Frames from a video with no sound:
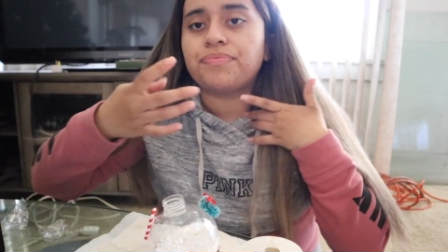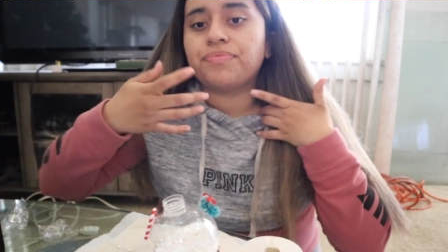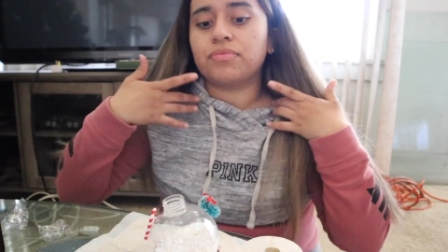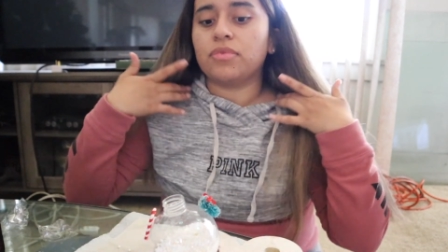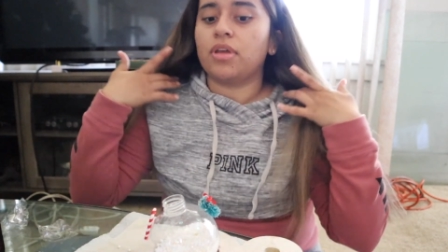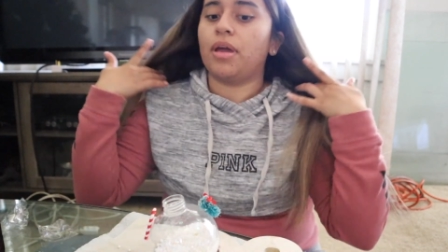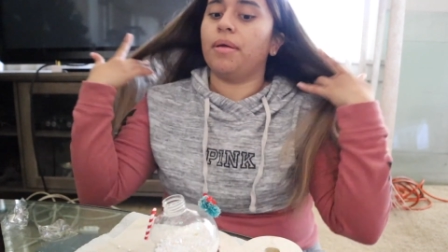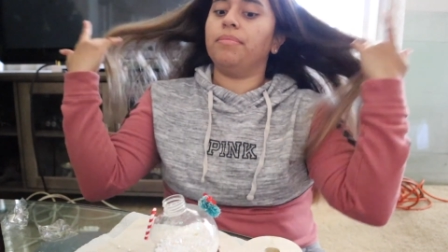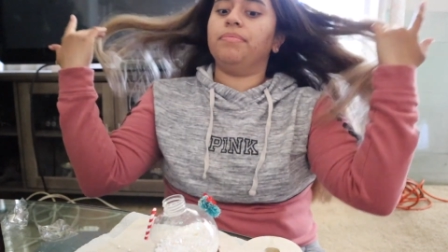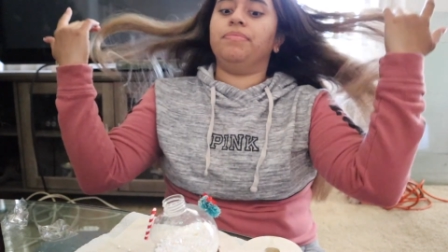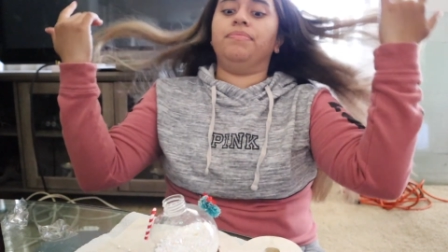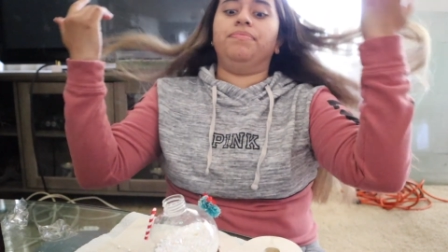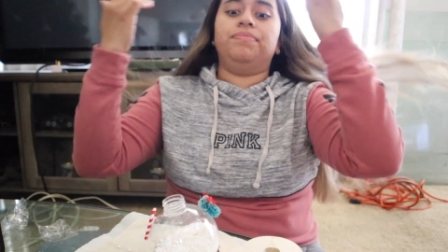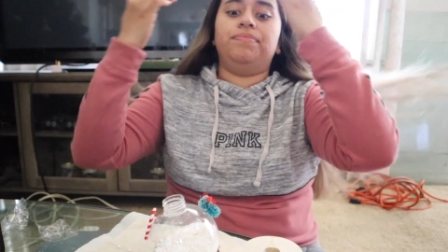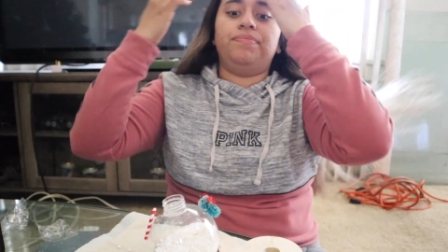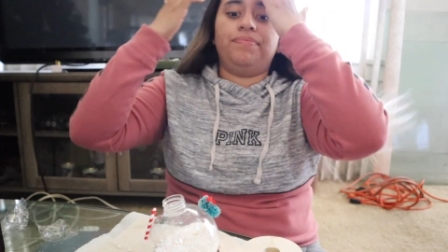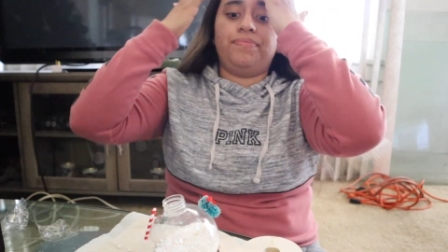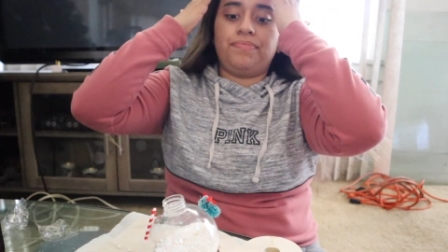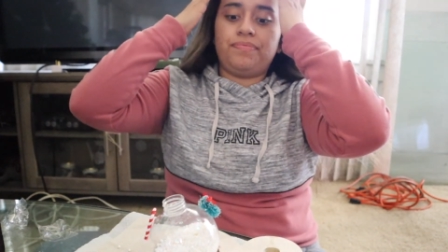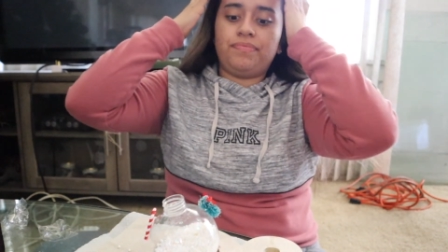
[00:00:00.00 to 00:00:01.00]
Okay.
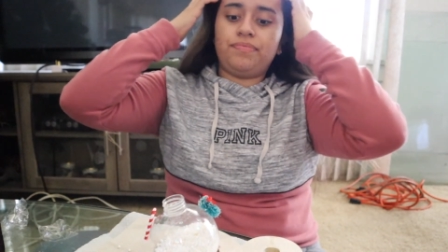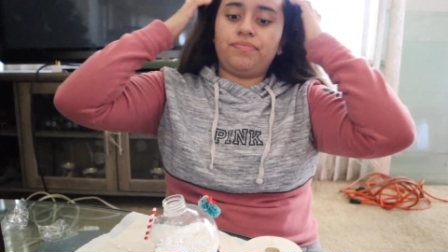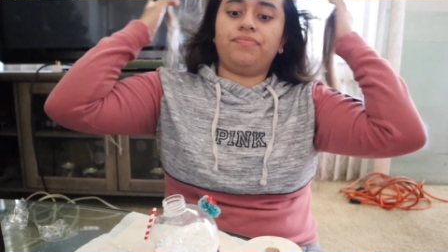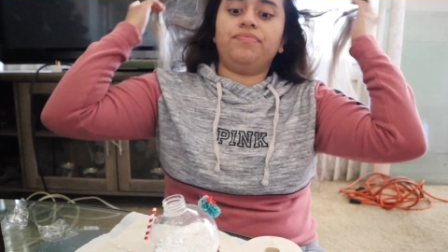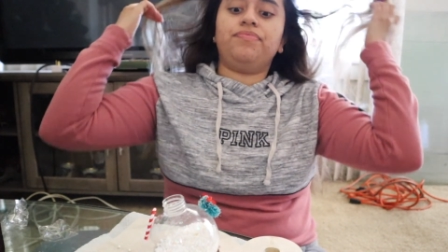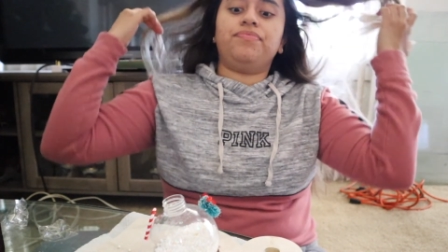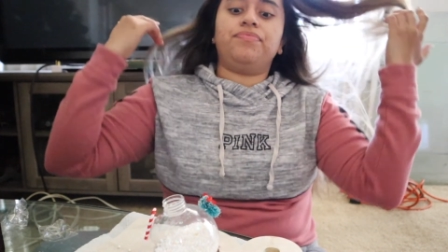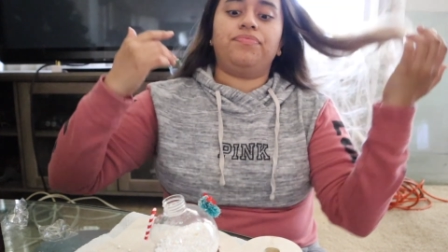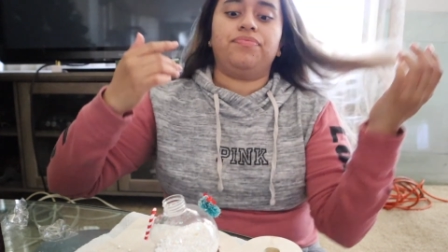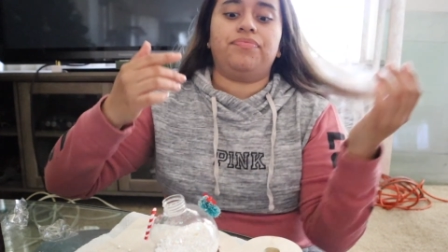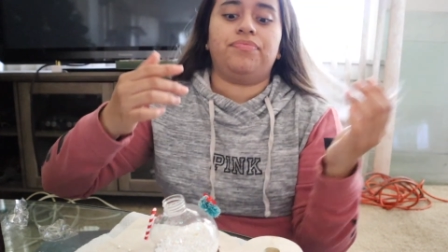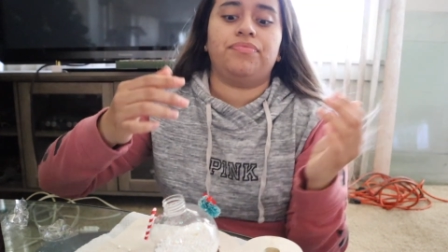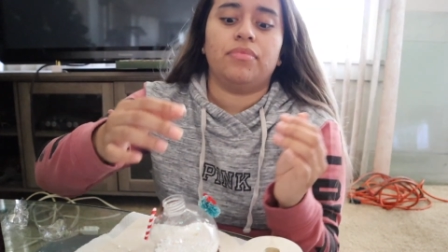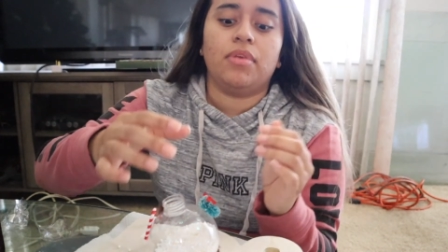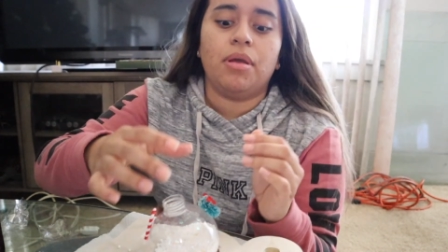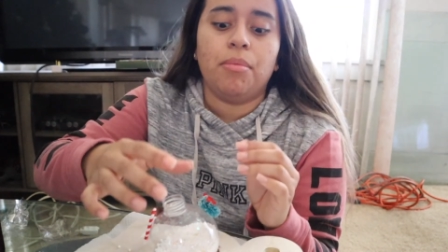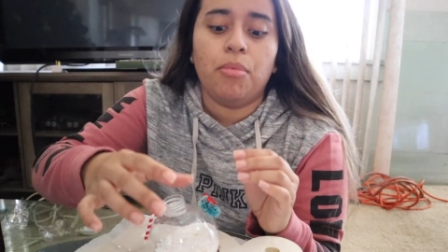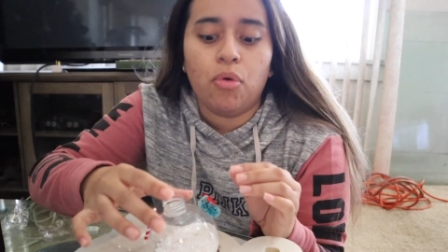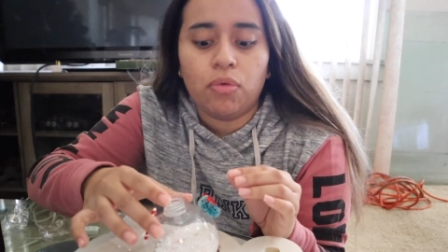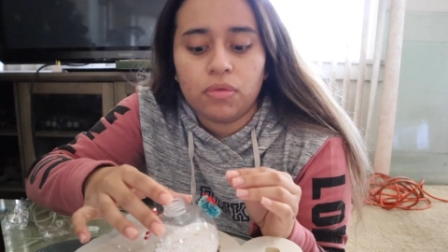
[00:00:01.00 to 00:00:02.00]

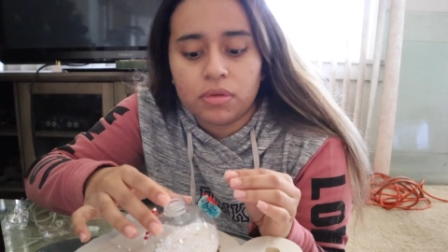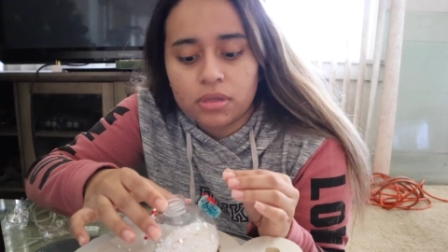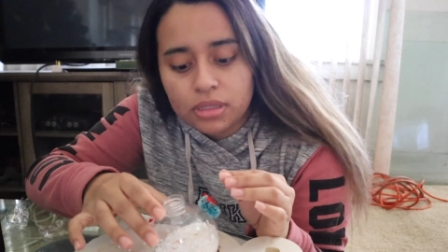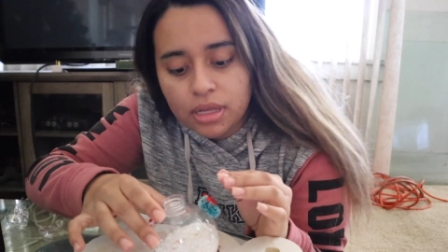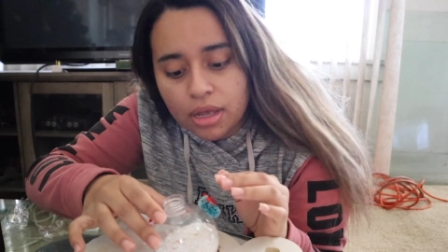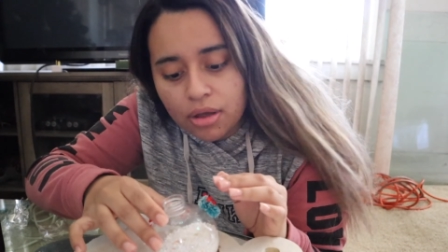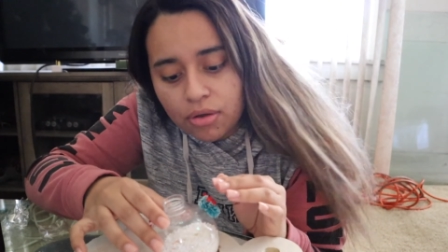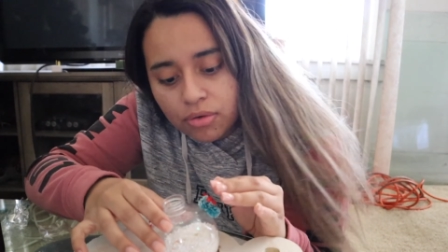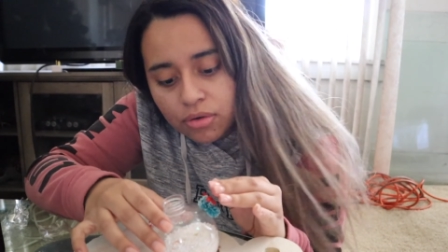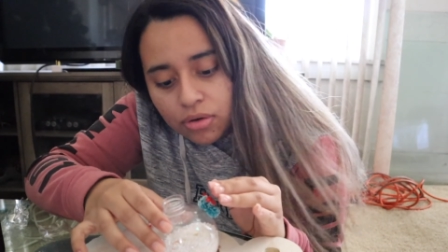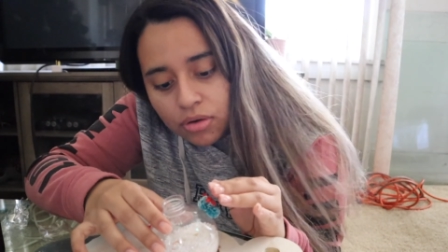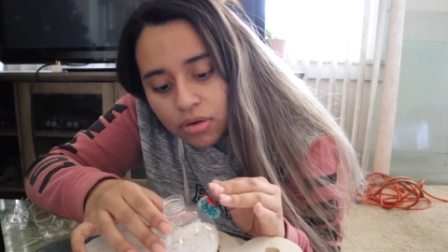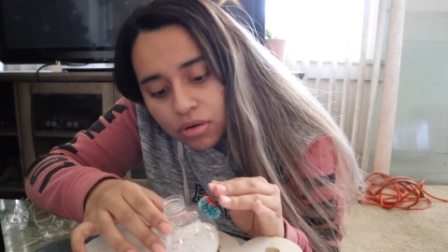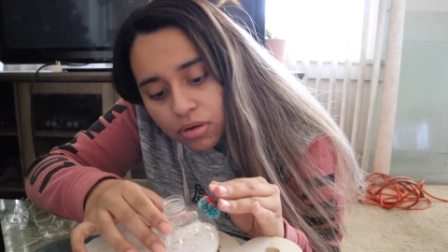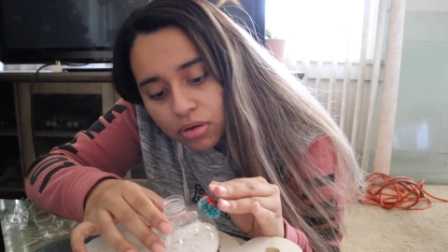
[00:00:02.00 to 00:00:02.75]
I'm gonna hold it down.